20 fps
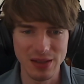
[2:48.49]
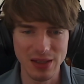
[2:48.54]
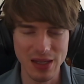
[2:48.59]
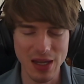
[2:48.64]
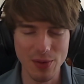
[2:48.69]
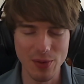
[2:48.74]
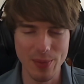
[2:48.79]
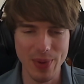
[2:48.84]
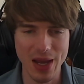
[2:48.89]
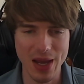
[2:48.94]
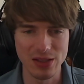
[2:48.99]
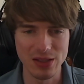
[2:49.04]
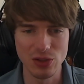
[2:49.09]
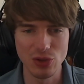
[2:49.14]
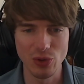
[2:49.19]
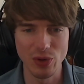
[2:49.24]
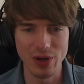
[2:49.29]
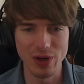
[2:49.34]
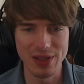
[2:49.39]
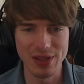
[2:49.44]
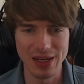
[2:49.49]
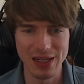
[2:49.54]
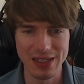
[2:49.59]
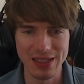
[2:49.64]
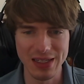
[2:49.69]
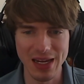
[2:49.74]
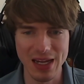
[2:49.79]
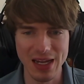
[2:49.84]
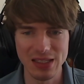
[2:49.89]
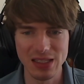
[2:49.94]
Git repository that
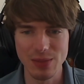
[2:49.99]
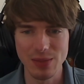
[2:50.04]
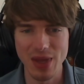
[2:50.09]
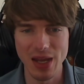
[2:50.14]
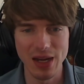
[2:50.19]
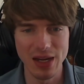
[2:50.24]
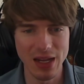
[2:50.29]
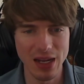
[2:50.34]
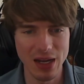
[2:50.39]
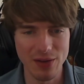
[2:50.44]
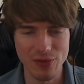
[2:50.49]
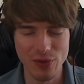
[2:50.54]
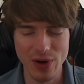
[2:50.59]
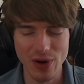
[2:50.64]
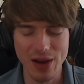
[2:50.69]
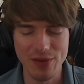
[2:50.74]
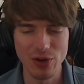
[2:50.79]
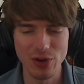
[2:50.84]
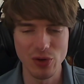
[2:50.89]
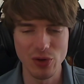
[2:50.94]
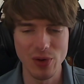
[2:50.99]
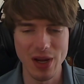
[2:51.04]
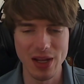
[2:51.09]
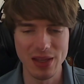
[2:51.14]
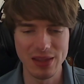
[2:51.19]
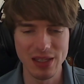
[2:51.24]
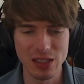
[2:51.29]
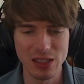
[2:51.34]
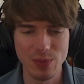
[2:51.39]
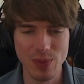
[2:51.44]
contains the metadata for every
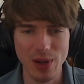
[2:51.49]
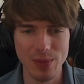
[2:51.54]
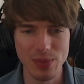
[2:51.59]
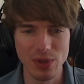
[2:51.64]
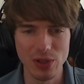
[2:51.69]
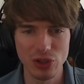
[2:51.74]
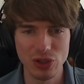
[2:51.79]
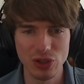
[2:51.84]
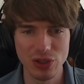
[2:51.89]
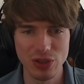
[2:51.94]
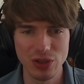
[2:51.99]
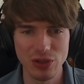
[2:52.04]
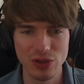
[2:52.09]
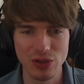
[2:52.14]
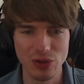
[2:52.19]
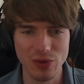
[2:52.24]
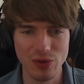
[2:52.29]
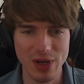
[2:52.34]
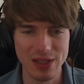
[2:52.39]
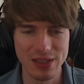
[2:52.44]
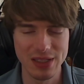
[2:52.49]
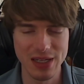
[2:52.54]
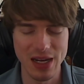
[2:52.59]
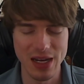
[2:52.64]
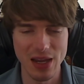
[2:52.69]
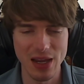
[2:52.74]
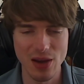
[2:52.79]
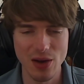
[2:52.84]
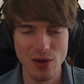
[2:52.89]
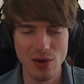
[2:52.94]
crate that's published to
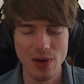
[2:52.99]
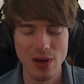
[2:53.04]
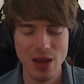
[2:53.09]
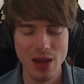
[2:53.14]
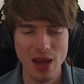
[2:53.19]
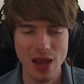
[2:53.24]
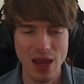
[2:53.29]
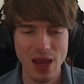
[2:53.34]
crates.io.